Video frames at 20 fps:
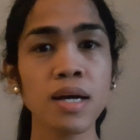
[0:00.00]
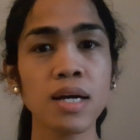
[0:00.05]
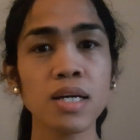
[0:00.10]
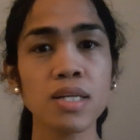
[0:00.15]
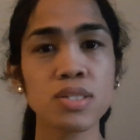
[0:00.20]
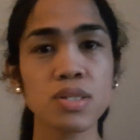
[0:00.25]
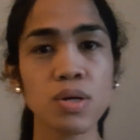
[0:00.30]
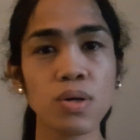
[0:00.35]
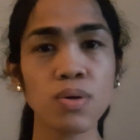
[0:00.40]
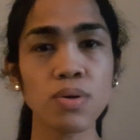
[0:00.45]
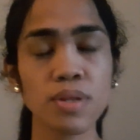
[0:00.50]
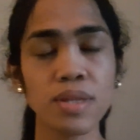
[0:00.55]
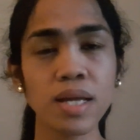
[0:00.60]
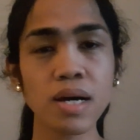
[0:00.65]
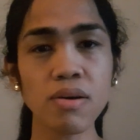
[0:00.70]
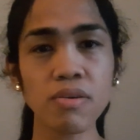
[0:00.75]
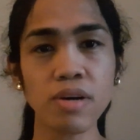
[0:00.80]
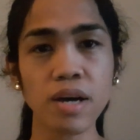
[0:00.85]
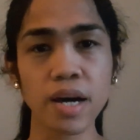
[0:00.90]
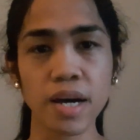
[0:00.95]
So
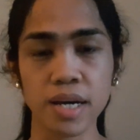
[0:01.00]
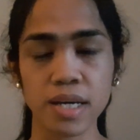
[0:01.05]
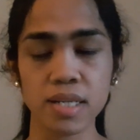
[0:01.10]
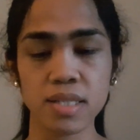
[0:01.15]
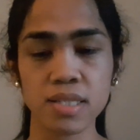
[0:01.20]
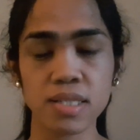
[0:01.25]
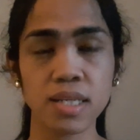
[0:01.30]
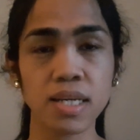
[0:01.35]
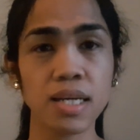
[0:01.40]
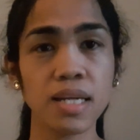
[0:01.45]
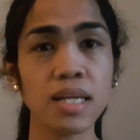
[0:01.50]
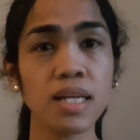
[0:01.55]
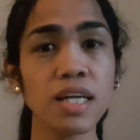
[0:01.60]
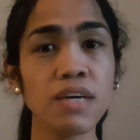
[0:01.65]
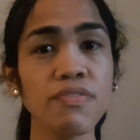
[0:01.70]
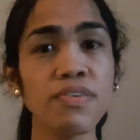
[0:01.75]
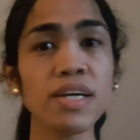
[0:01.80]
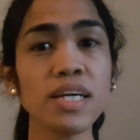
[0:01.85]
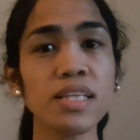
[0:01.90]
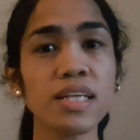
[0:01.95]
now guys,
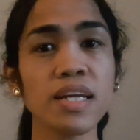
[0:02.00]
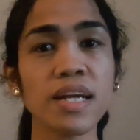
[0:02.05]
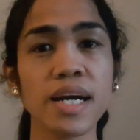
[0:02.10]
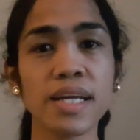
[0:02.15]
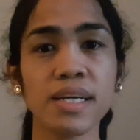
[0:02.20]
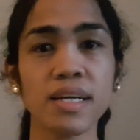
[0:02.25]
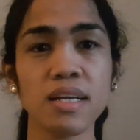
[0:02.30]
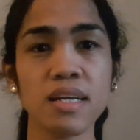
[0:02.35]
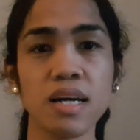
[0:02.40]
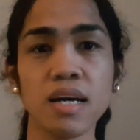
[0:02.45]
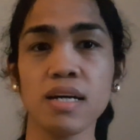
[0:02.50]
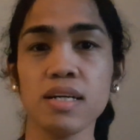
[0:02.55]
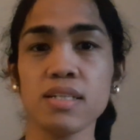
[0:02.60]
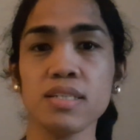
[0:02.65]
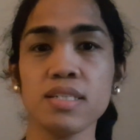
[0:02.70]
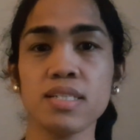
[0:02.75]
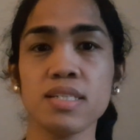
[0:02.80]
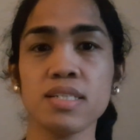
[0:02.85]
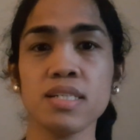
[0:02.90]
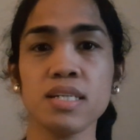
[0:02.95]
living in the
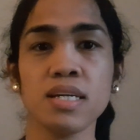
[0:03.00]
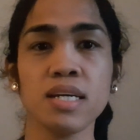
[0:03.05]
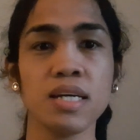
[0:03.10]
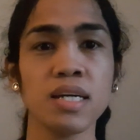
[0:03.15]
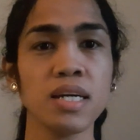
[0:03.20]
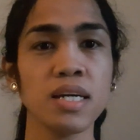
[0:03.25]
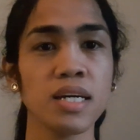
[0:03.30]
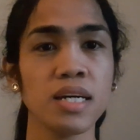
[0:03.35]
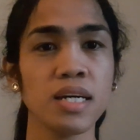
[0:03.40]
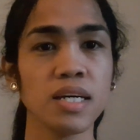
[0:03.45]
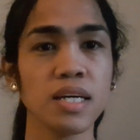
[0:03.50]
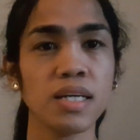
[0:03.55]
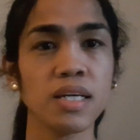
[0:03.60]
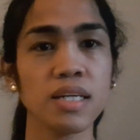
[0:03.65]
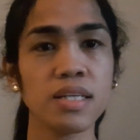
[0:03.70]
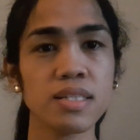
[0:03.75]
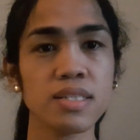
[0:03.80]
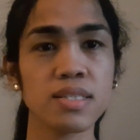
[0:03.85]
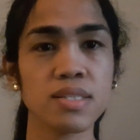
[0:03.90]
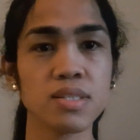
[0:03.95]
Netherlands
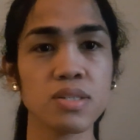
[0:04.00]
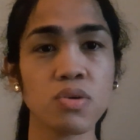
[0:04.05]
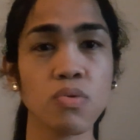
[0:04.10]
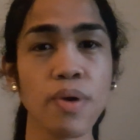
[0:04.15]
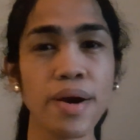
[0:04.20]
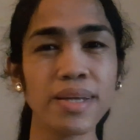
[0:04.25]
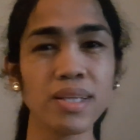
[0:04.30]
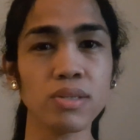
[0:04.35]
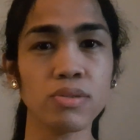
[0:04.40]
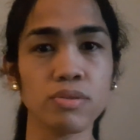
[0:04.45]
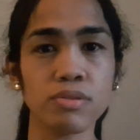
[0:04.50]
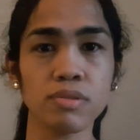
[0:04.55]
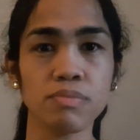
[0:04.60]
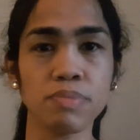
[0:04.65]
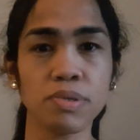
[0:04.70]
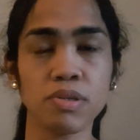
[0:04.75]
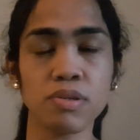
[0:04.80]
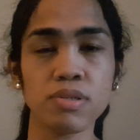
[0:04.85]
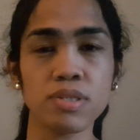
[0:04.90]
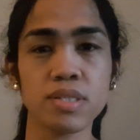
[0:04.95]
is quite good
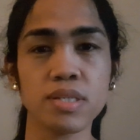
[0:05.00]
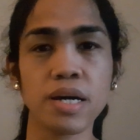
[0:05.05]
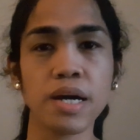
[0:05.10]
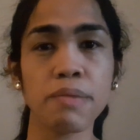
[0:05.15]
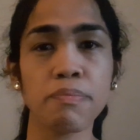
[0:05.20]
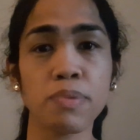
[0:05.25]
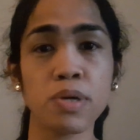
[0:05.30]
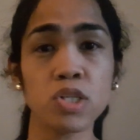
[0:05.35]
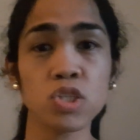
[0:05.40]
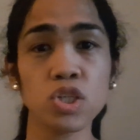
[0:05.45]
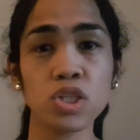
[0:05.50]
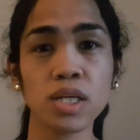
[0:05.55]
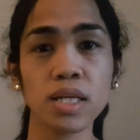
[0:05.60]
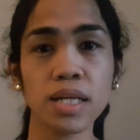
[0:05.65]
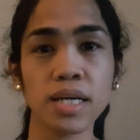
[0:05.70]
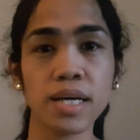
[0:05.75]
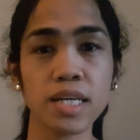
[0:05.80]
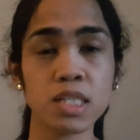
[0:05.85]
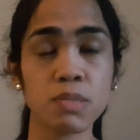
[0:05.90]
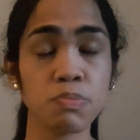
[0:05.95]
because I
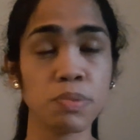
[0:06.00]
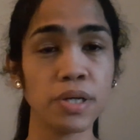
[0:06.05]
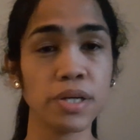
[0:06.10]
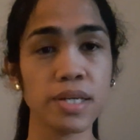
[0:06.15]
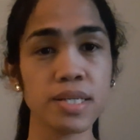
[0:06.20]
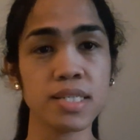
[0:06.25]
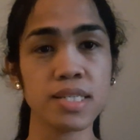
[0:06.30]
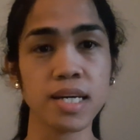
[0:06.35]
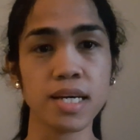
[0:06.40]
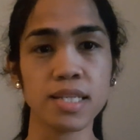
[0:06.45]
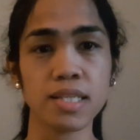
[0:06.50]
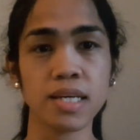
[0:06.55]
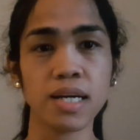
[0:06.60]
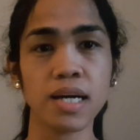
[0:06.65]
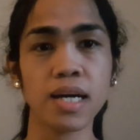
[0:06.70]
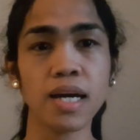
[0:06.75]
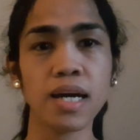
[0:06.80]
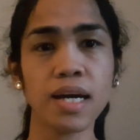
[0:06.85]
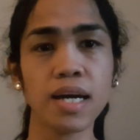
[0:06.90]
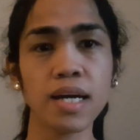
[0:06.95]
personally experienced it,
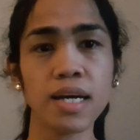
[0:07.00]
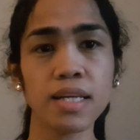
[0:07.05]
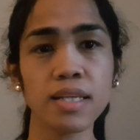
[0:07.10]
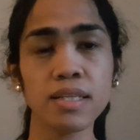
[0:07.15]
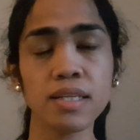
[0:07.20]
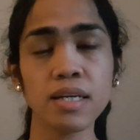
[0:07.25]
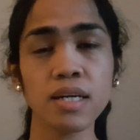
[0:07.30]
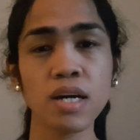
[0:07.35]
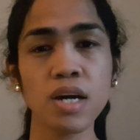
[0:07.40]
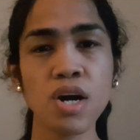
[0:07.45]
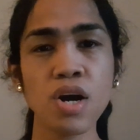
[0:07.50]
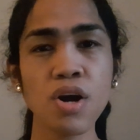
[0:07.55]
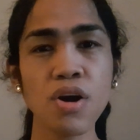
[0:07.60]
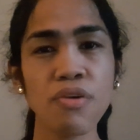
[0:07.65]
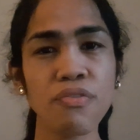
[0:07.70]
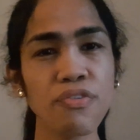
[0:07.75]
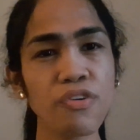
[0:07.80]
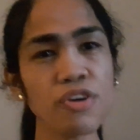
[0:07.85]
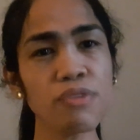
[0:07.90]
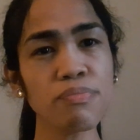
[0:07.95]
and
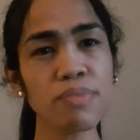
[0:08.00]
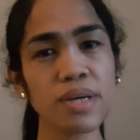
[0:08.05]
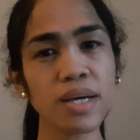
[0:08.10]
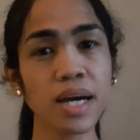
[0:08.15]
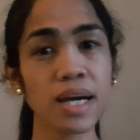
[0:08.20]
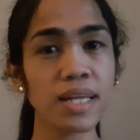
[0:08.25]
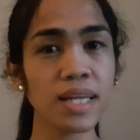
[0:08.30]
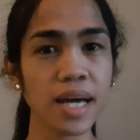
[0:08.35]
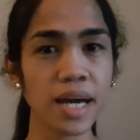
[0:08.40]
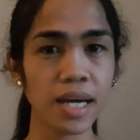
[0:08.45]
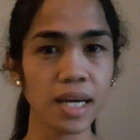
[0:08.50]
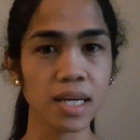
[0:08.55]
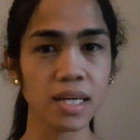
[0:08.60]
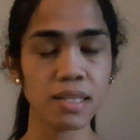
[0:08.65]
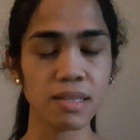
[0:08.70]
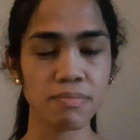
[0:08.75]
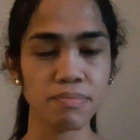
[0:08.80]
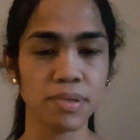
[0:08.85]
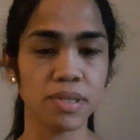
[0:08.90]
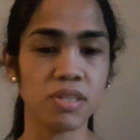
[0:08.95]
for me I like it
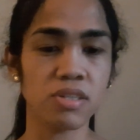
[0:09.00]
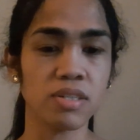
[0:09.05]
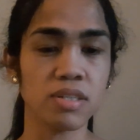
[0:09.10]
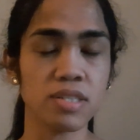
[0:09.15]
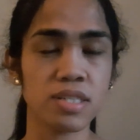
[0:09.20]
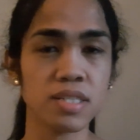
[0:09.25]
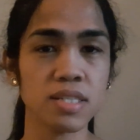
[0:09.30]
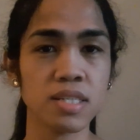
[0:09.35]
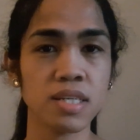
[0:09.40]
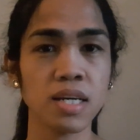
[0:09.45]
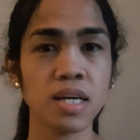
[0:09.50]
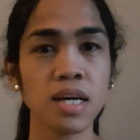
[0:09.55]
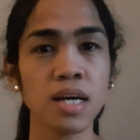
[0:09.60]
because